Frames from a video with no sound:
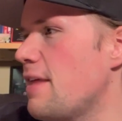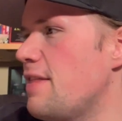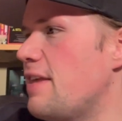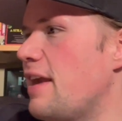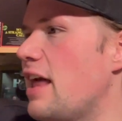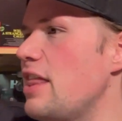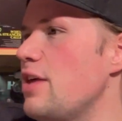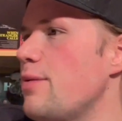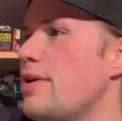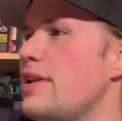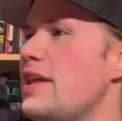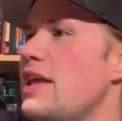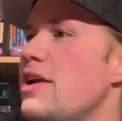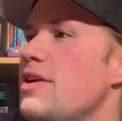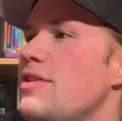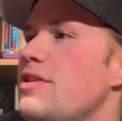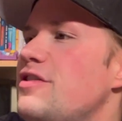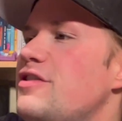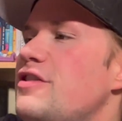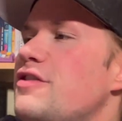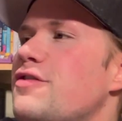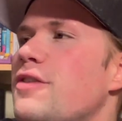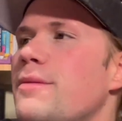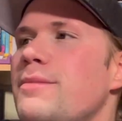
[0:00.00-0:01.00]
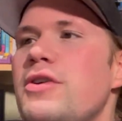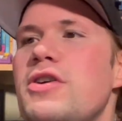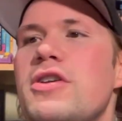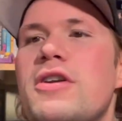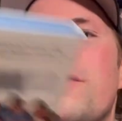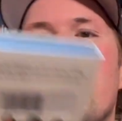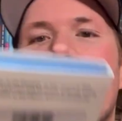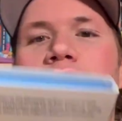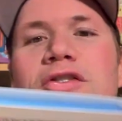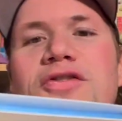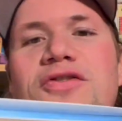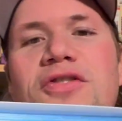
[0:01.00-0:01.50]
The other one here, this is from
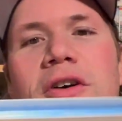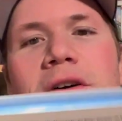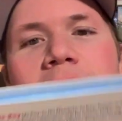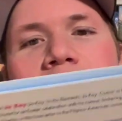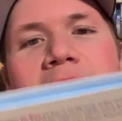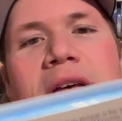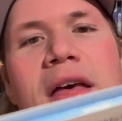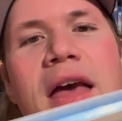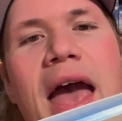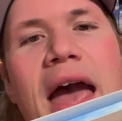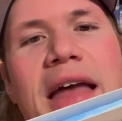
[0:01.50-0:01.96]
Universal,